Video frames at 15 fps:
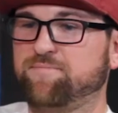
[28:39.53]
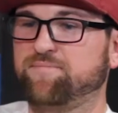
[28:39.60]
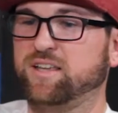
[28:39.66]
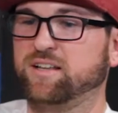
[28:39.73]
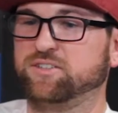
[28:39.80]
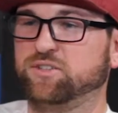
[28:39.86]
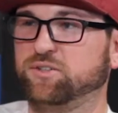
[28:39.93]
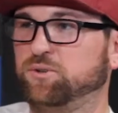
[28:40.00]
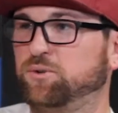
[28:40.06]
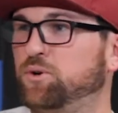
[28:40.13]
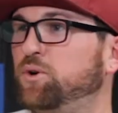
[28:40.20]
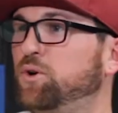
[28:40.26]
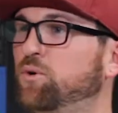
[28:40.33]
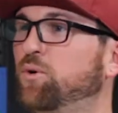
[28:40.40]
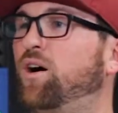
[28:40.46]
into who
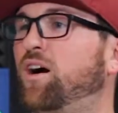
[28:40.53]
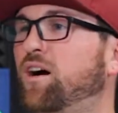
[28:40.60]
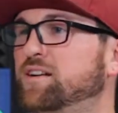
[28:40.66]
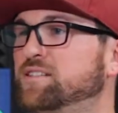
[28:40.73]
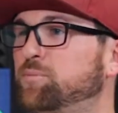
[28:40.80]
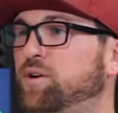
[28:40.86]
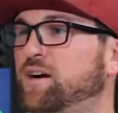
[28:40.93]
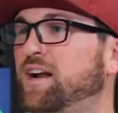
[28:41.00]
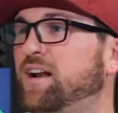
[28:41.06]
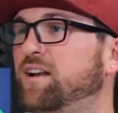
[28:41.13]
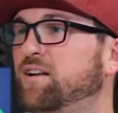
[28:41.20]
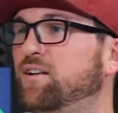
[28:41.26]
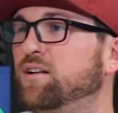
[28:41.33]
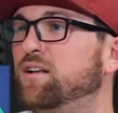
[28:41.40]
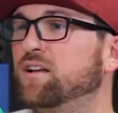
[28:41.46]
you are as a brand
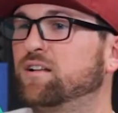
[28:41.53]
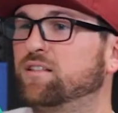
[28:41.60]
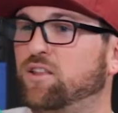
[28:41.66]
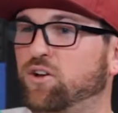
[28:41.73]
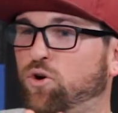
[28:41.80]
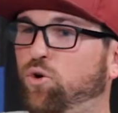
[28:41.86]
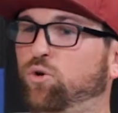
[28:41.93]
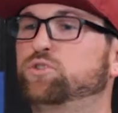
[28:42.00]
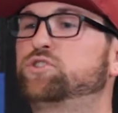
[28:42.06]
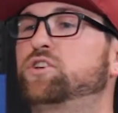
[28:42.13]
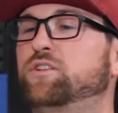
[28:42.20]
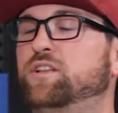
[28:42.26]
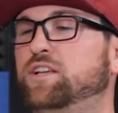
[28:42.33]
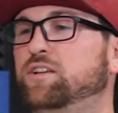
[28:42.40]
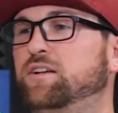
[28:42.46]
and the culture
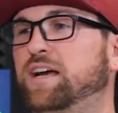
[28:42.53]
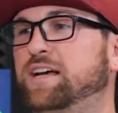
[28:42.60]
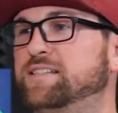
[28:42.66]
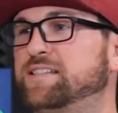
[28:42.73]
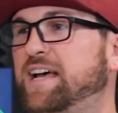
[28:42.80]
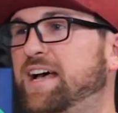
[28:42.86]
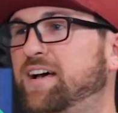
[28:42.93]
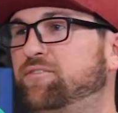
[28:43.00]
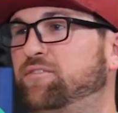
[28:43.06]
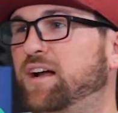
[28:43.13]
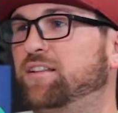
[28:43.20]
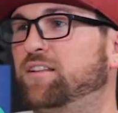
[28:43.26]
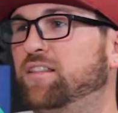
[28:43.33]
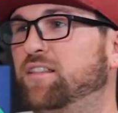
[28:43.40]
that you guys have rather yeah.